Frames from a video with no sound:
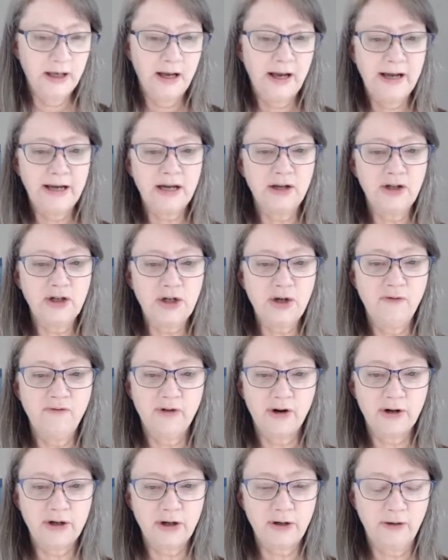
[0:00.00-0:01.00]
I can do
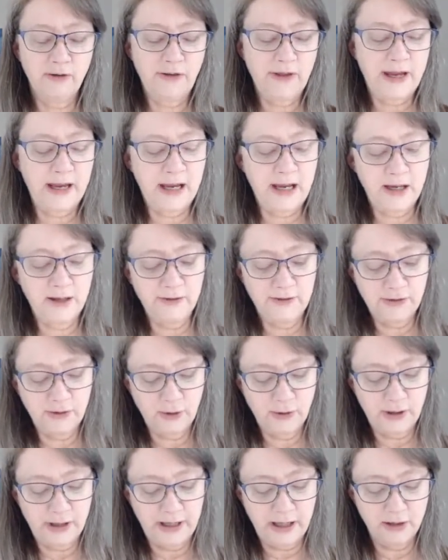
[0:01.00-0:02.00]
vertical things
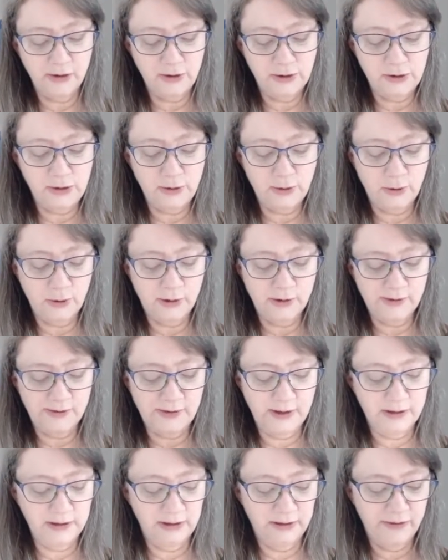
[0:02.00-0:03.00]
or I can do
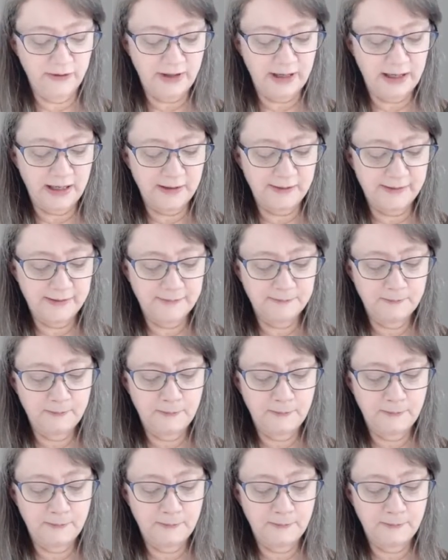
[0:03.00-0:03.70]
horizontal things.